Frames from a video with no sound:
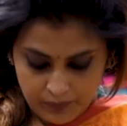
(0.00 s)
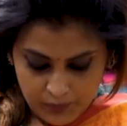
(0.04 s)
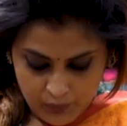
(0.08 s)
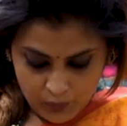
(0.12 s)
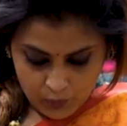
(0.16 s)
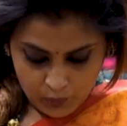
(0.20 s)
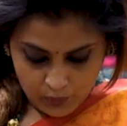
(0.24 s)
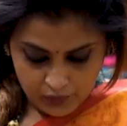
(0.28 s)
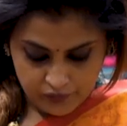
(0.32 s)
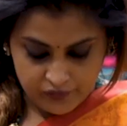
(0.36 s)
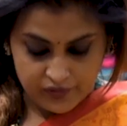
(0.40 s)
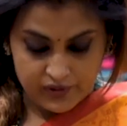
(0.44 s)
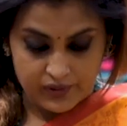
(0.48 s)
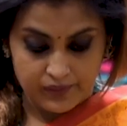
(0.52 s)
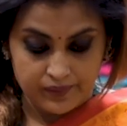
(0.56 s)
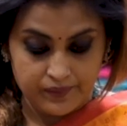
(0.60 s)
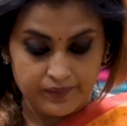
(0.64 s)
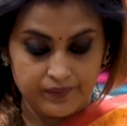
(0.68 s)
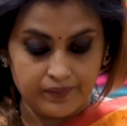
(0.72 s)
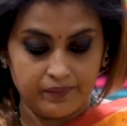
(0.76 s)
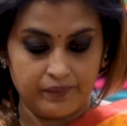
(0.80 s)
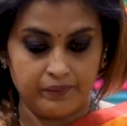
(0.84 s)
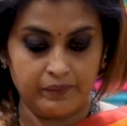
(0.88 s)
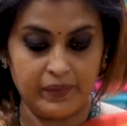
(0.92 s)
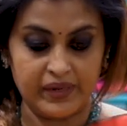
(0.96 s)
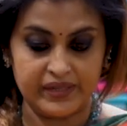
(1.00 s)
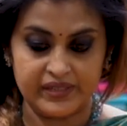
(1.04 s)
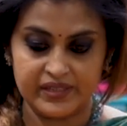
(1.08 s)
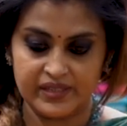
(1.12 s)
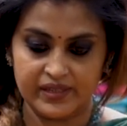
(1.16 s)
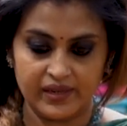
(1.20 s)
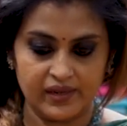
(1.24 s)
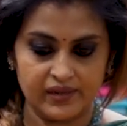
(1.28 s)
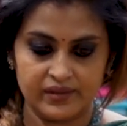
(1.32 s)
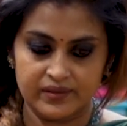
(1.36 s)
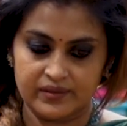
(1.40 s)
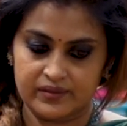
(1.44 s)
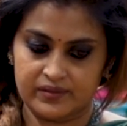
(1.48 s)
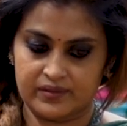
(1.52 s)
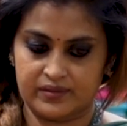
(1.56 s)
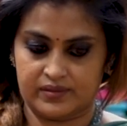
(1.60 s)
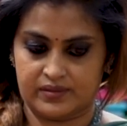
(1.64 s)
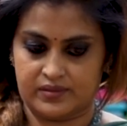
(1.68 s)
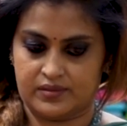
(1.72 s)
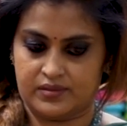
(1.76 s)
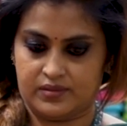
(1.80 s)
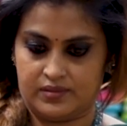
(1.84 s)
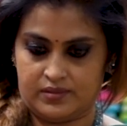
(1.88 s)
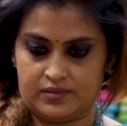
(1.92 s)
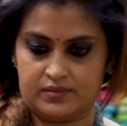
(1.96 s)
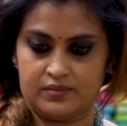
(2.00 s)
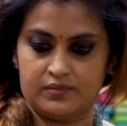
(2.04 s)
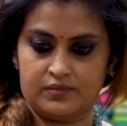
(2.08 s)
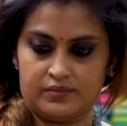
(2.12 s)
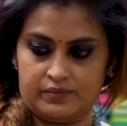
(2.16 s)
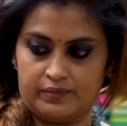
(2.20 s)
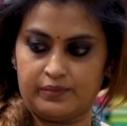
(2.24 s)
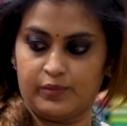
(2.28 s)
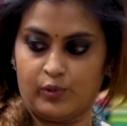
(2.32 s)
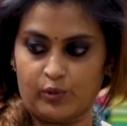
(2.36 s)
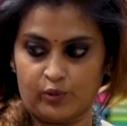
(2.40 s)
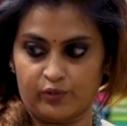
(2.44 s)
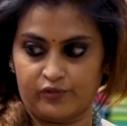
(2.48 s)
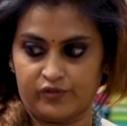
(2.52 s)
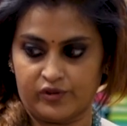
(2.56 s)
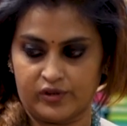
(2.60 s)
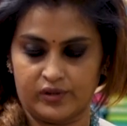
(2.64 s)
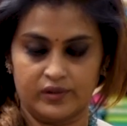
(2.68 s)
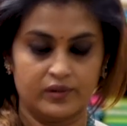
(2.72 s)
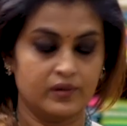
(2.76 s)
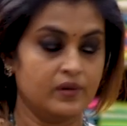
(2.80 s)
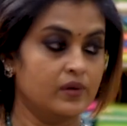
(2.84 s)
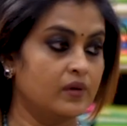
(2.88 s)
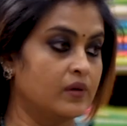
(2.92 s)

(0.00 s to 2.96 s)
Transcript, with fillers: Beautiful. Material is beautiful.